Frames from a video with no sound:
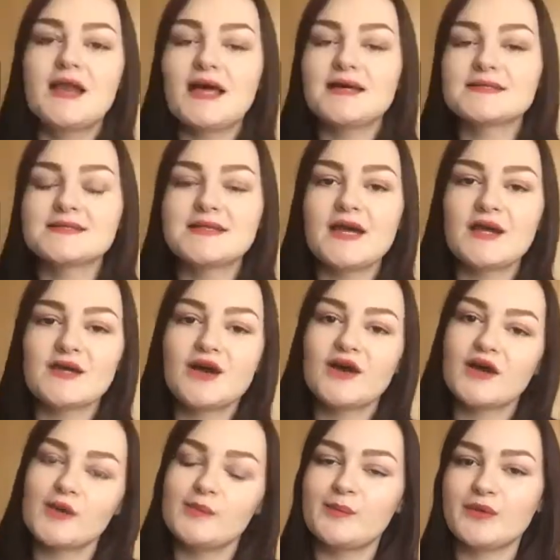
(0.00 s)
Lastly, I got a
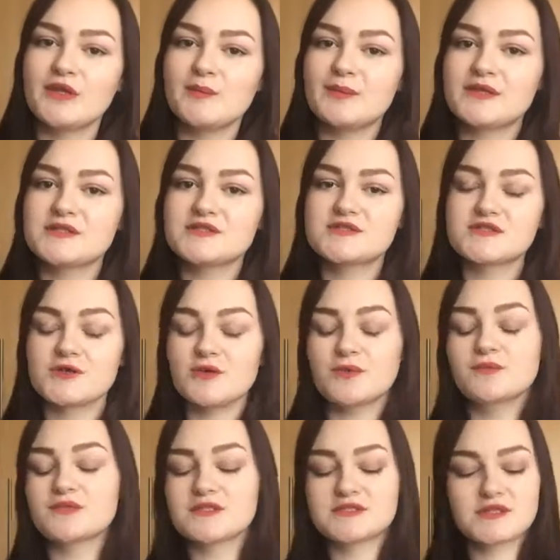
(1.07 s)
couple beauty bits. So
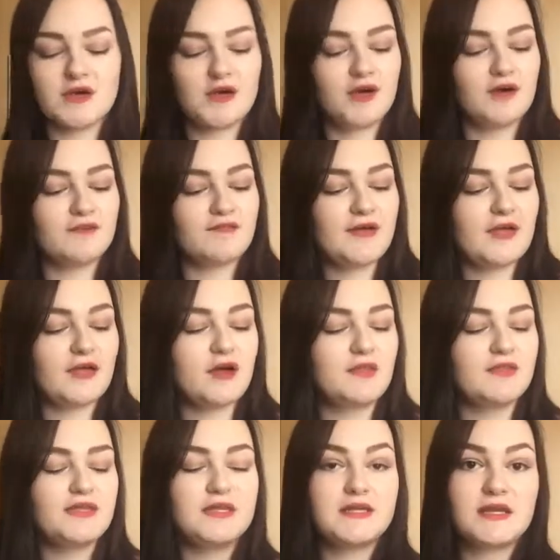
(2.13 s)
to start off, I
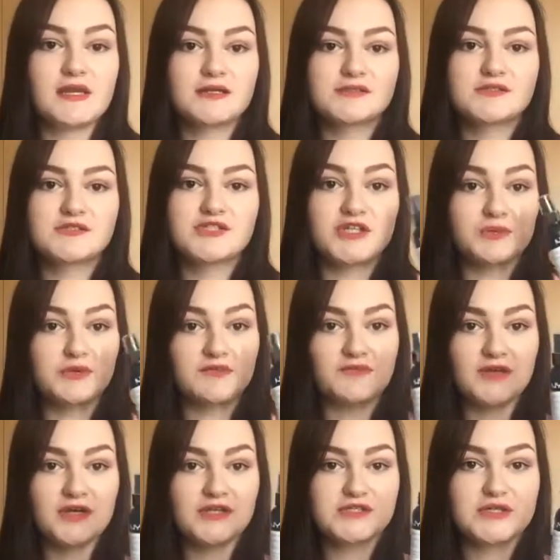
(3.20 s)
got the NYX Dewy
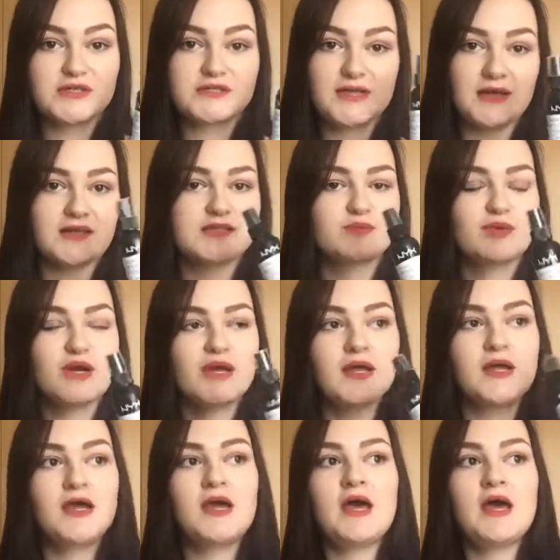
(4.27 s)
Finish setting spray.